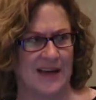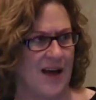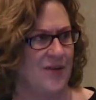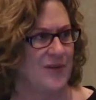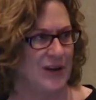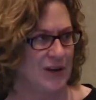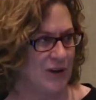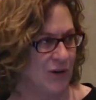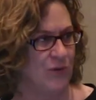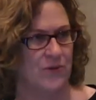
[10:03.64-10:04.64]
and Calvin
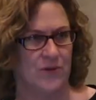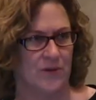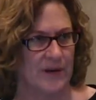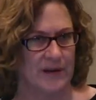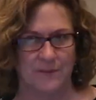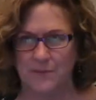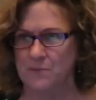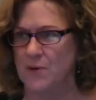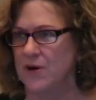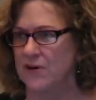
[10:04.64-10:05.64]
and Luther
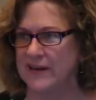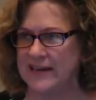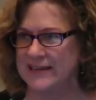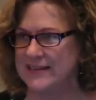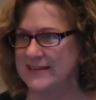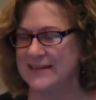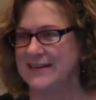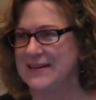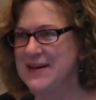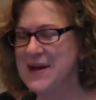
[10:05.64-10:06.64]
and Murray, and
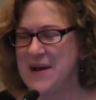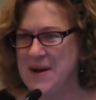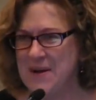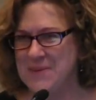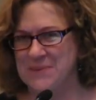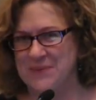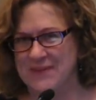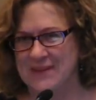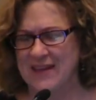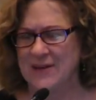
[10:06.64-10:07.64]
I
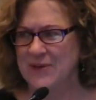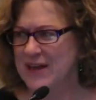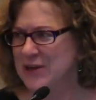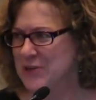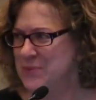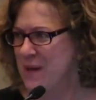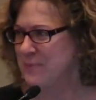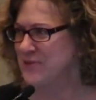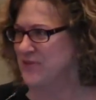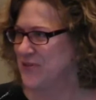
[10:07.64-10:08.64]
think we had a good
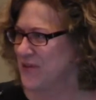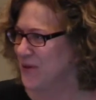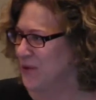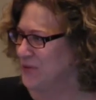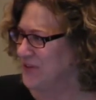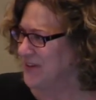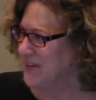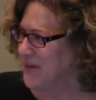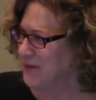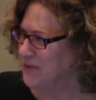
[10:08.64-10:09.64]
Baptist theologian
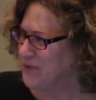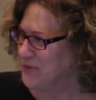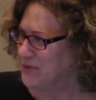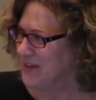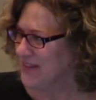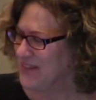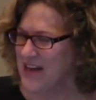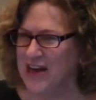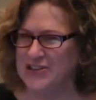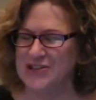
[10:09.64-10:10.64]
in there too. The
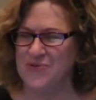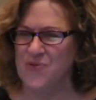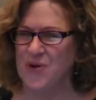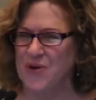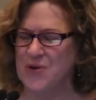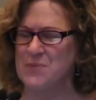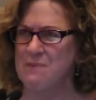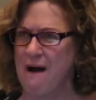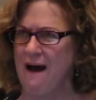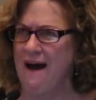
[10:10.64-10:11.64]
Theology of Work
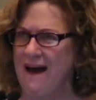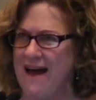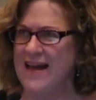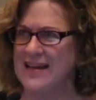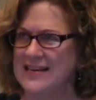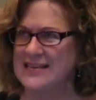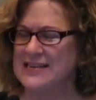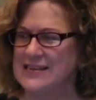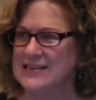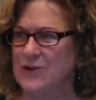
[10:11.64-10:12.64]

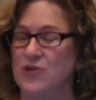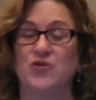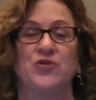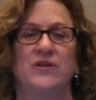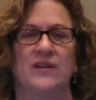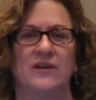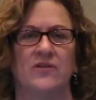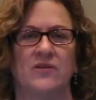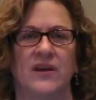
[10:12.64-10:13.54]
or this